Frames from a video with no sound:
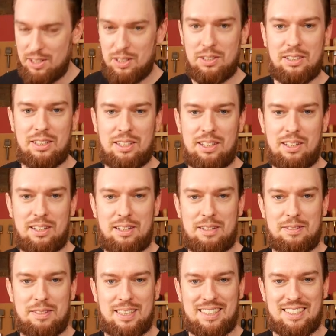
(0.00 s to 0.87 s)
on the
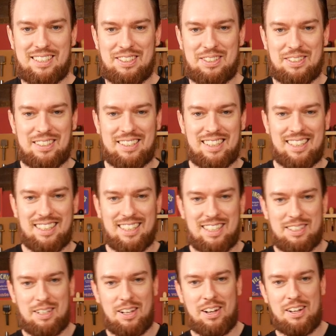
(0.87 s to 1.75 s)
live. That's interesting.
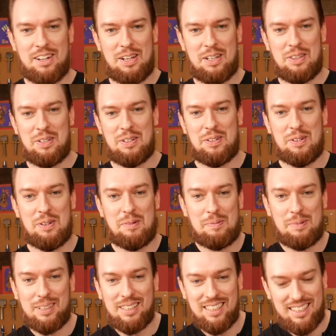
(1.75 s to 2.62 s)
That's higher than
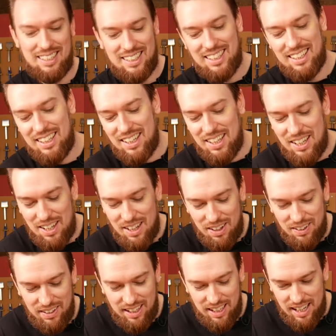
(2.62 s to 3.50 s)
normal.
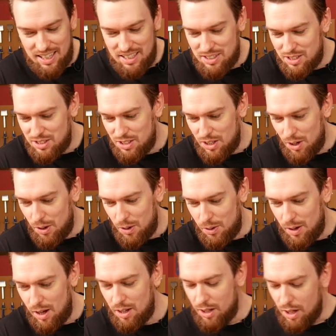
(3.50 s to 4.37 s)
Okay,
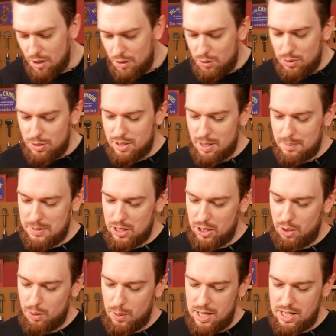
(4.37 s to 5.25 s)
so I'll go through some of
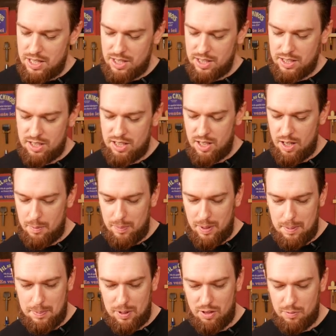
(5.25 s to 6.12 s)
the questions that
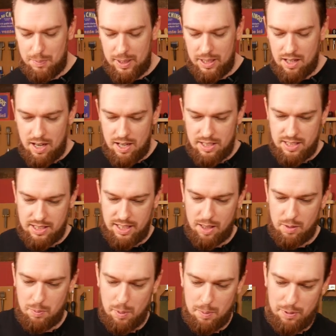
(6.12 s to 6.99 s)
people have been
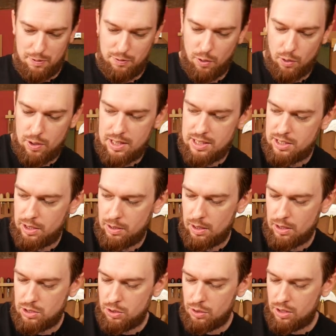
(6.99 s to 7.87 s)
asking, but before I
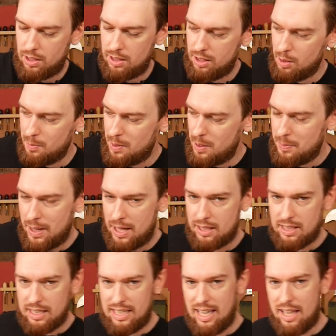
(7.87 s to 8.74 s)
do, I'll talk a little bit
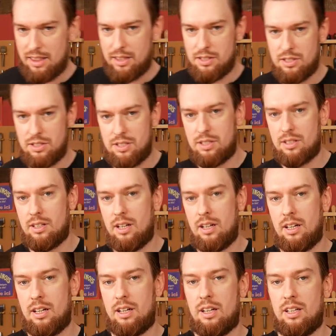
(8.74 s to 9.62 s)
about the leathers
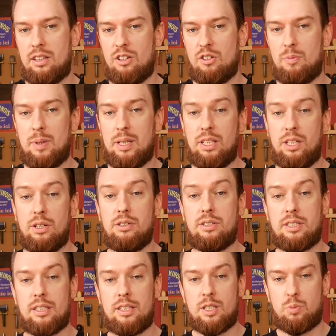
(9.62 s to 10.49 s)
uh, that have been
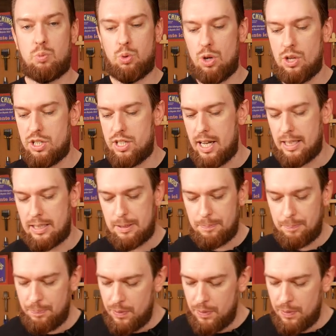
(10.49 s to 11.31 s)
used in this project.